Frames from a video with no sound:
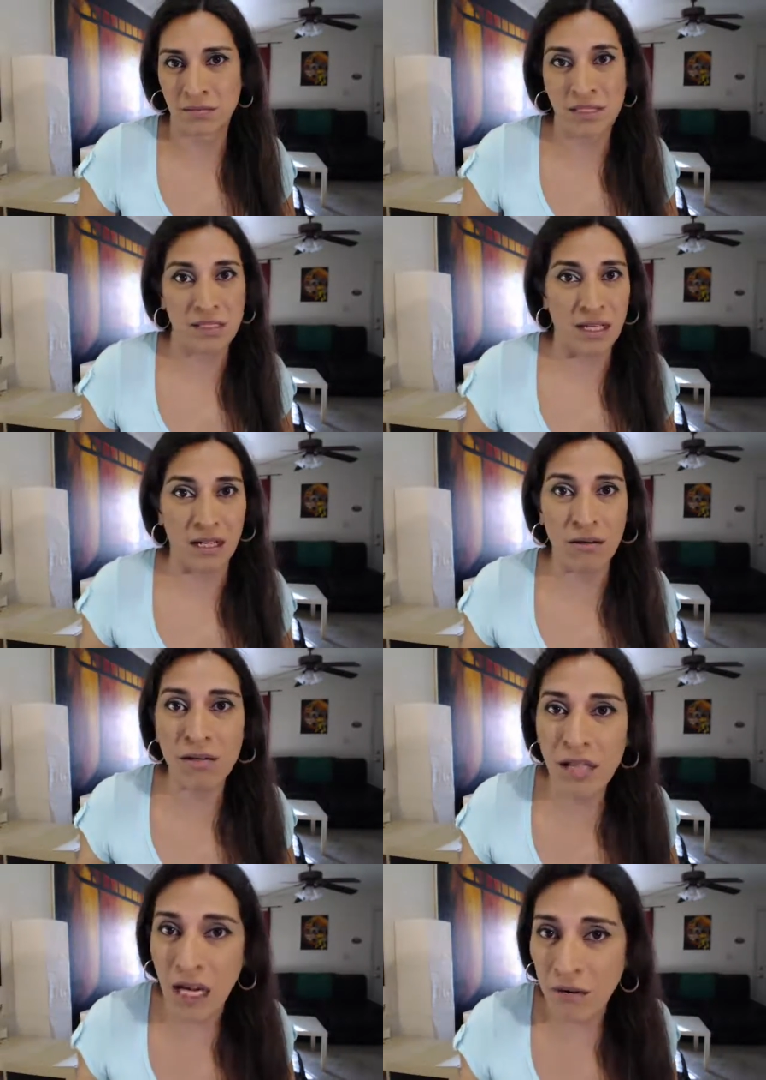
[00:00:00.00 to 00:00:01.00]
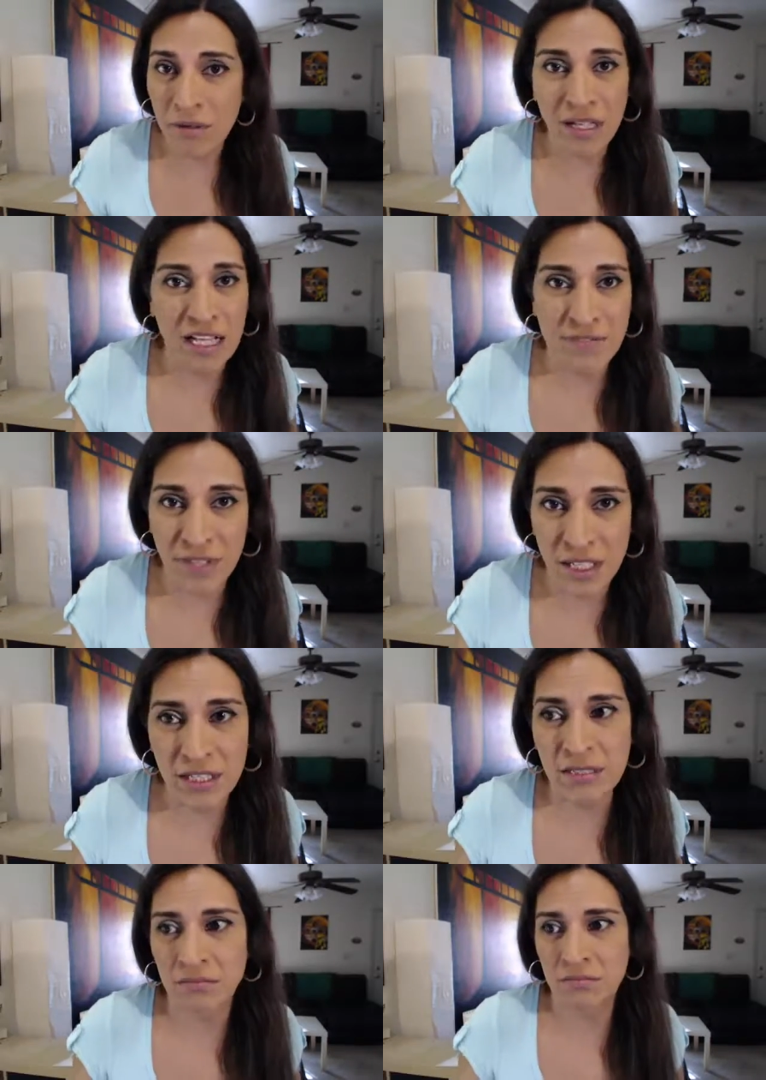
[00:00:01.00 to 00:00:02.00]
Is the hour, hourglass
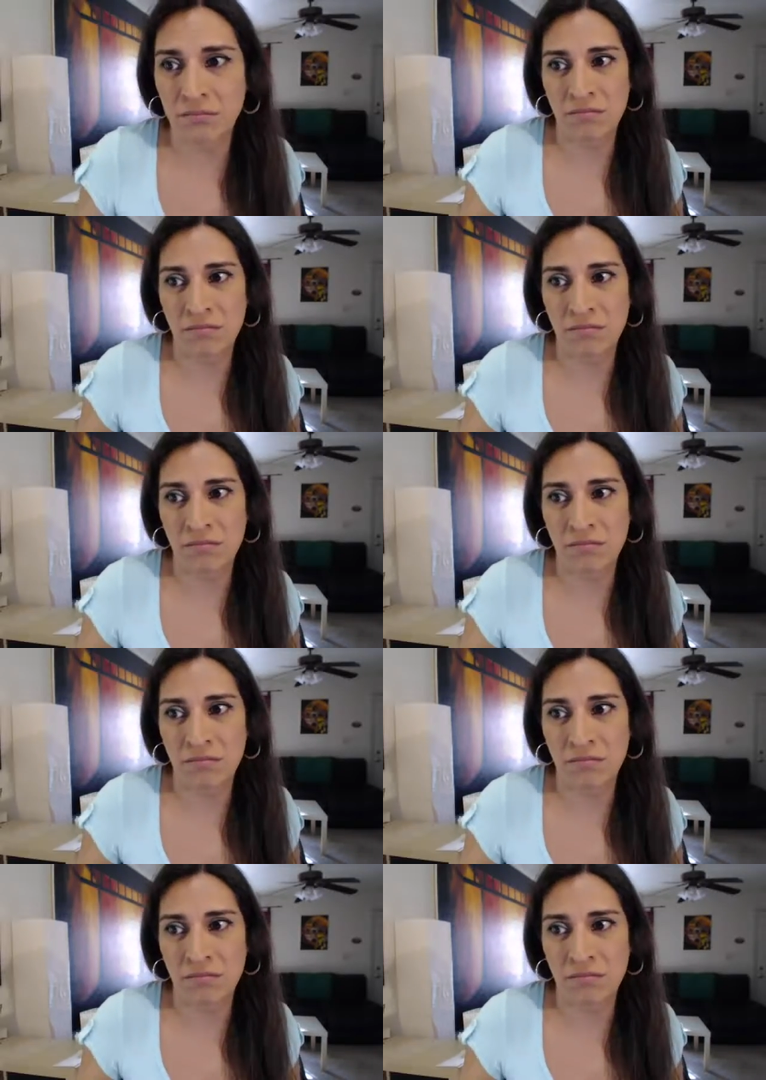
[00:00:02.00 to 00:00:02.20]
figure?